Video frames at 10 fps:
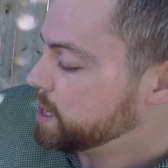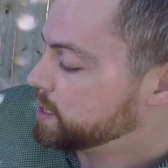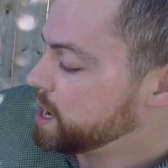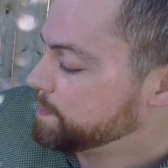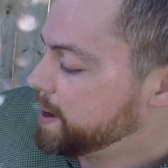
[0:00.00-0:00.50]

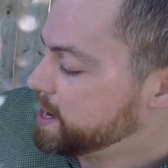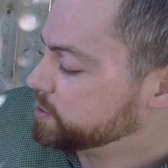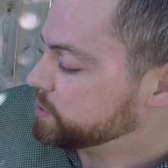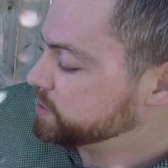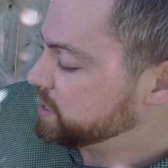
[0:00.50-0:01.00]
Young
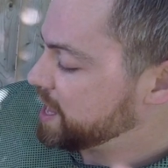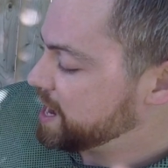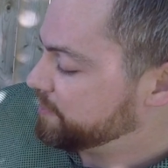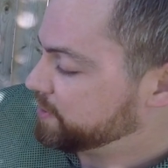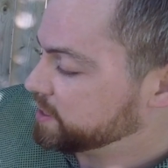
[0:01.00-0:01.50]
Pedro's
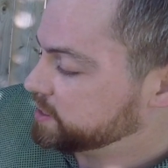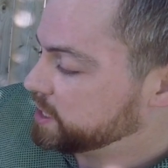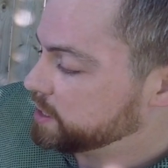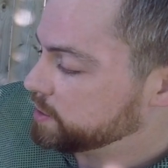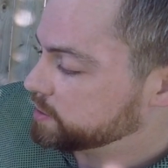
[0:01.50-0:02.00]
life
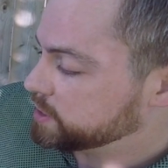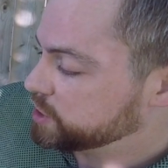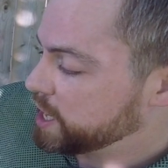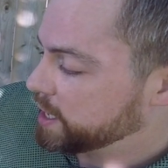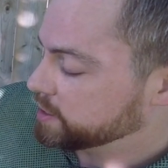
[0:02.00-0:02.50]
continued to
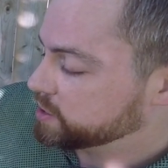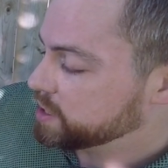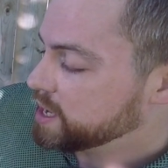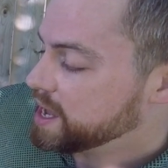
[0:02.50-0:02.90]
change.